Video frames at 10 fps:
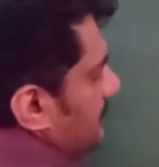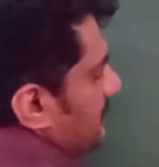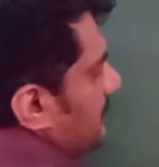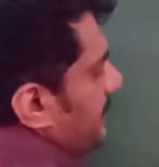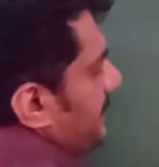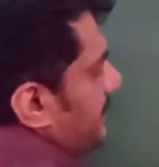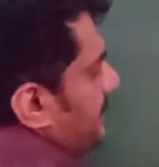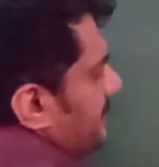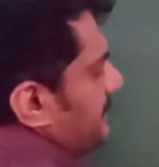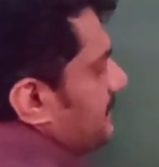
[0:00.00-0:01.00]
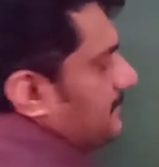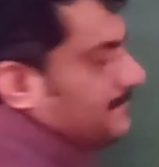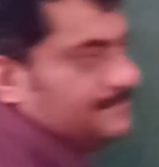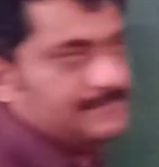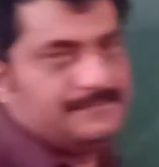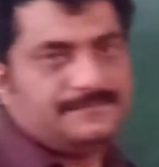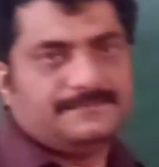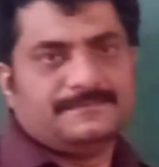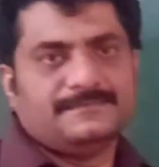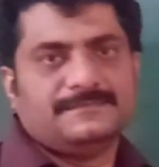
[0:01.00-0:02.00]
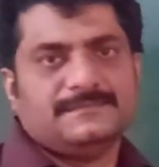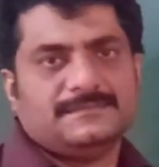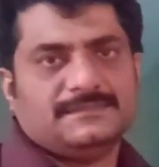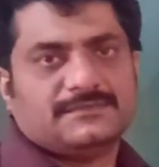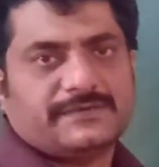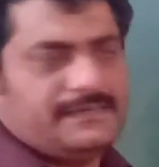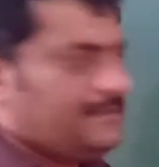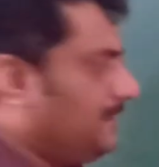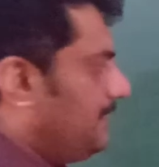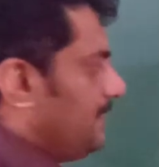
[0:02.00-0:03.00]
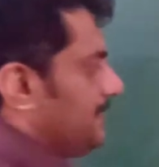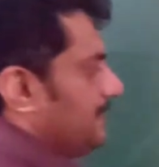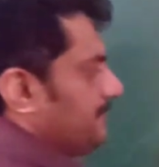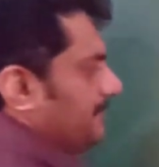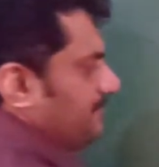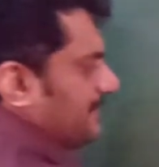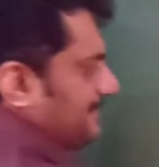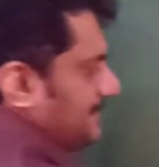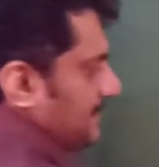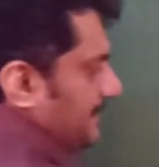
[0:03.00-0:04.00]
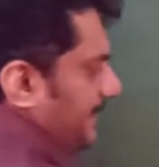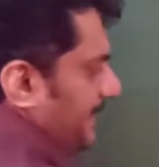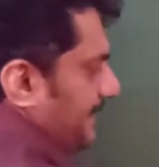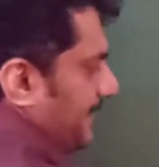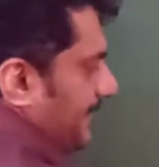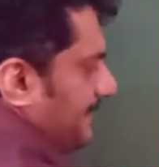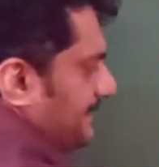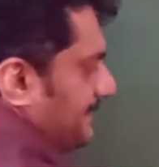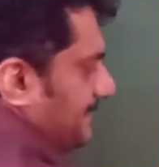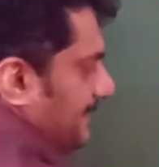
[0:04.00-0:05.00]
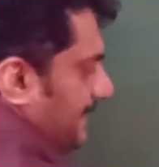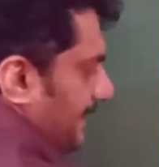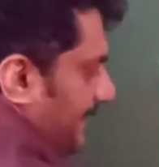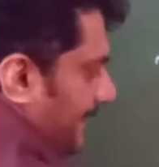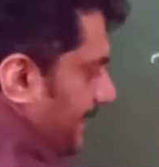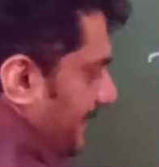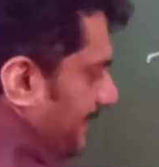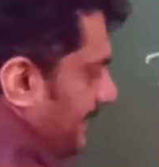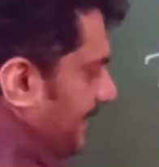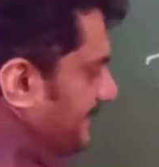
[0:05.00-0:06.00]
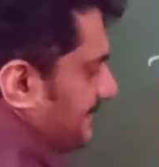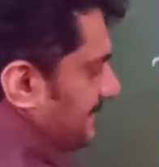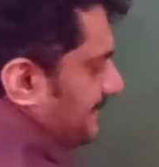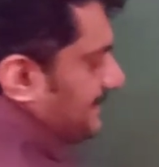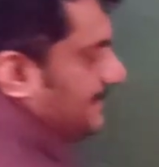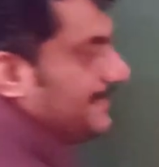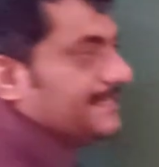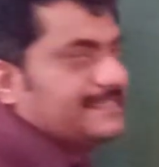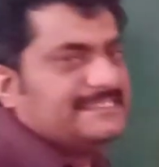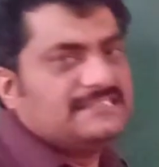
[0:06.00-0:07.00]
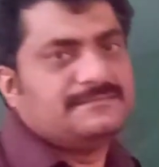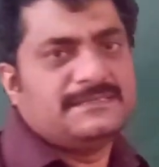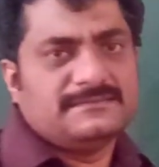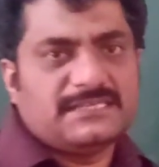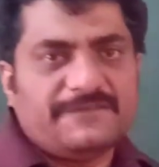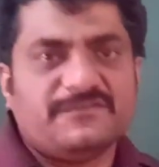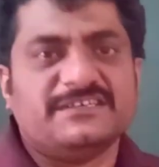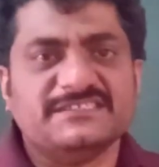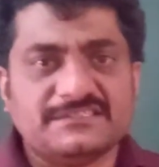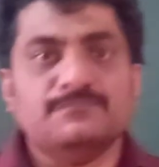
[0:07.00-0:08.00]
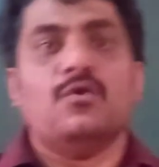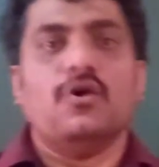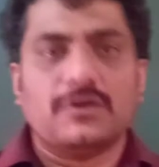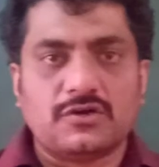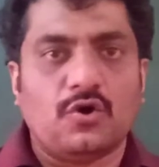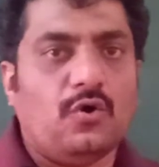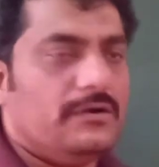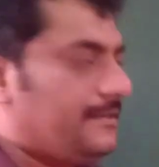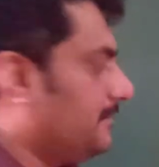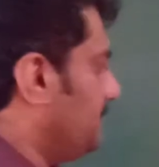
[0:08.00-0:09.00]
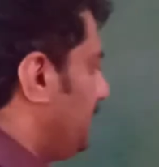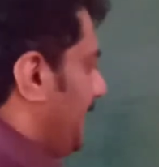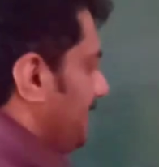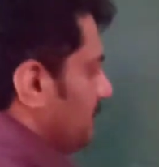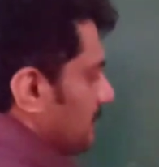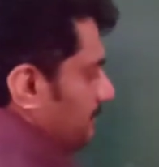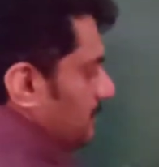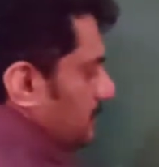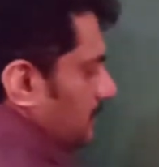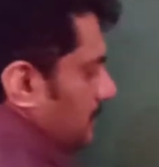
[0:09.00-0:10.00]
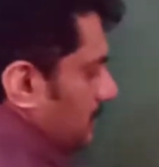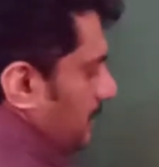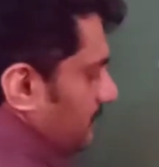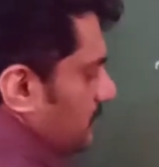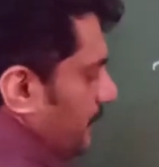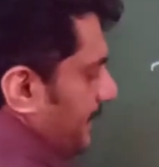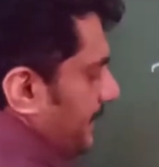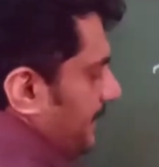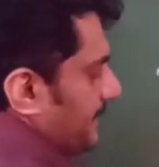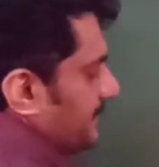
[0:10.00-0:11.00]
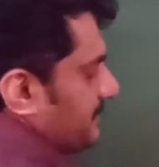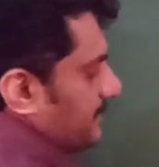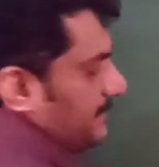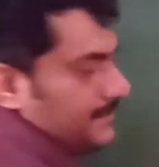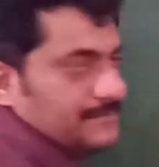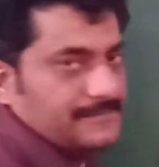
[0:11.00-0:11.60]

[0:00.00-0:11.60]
30 degrees. Okay. Now, if this 30 degrees decreases means if it is more cold, it will come to 20 degrees, right?